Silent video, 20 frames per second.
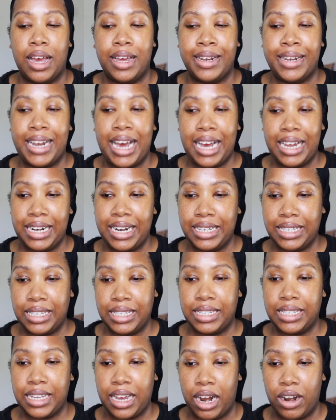not
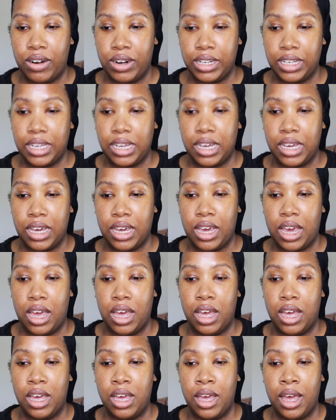necessarily
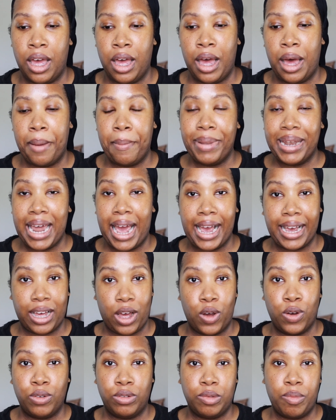black
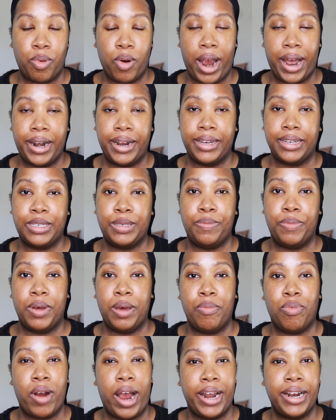owned products,
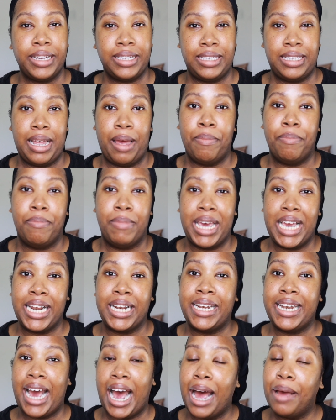but products that may
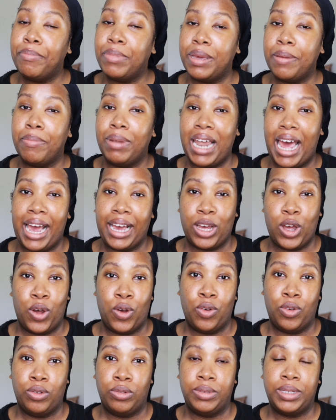not be black
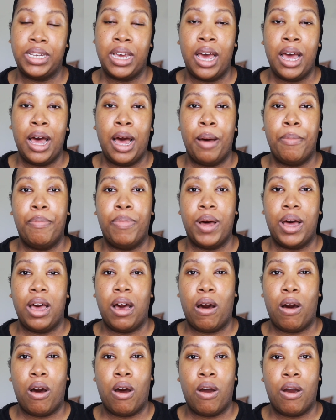owned
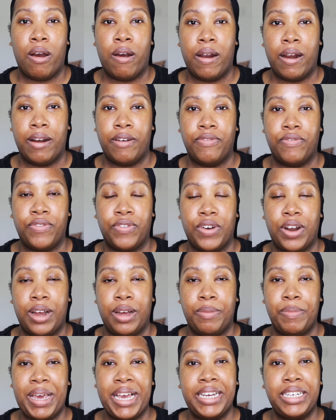but are
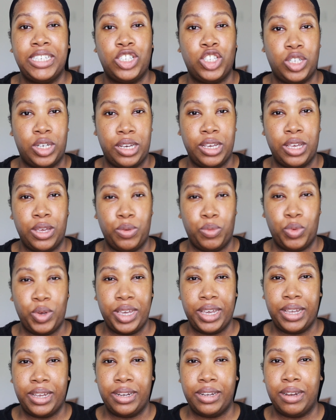from a
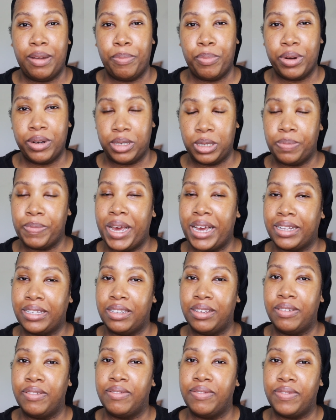genuine
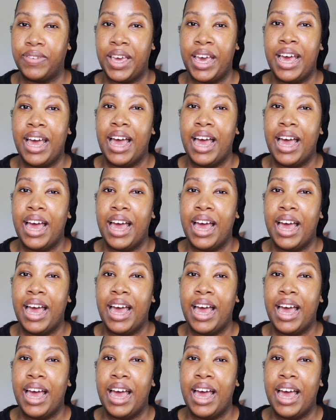perspective,